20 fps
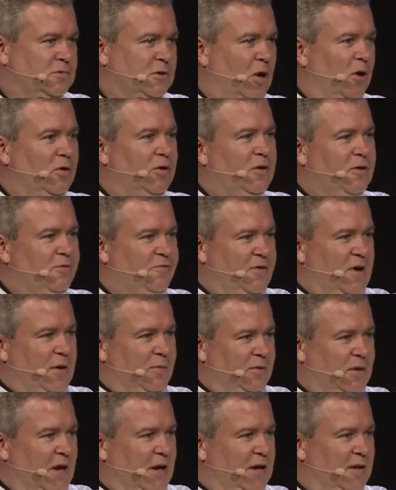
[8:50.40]
Only the
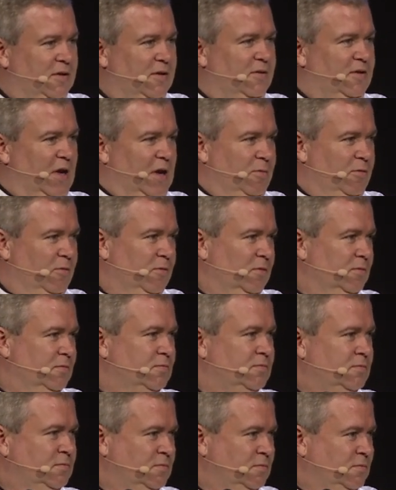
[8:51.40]
family ate at the table.
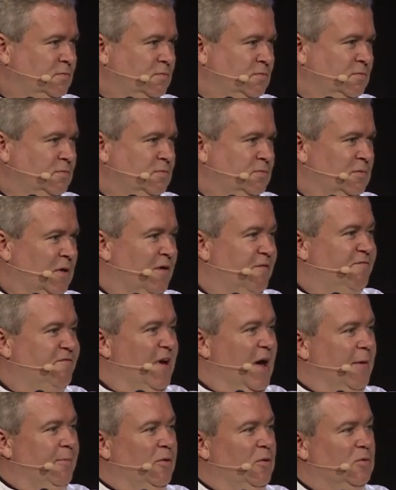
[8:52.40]
And
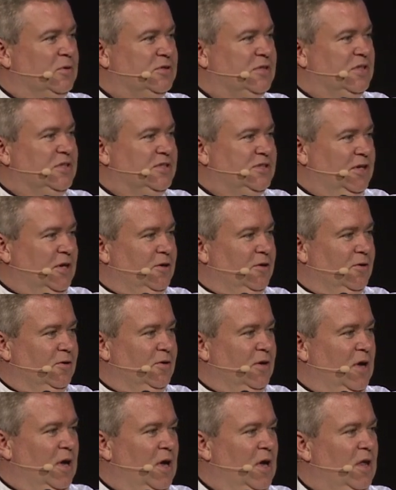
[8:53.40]
family was considered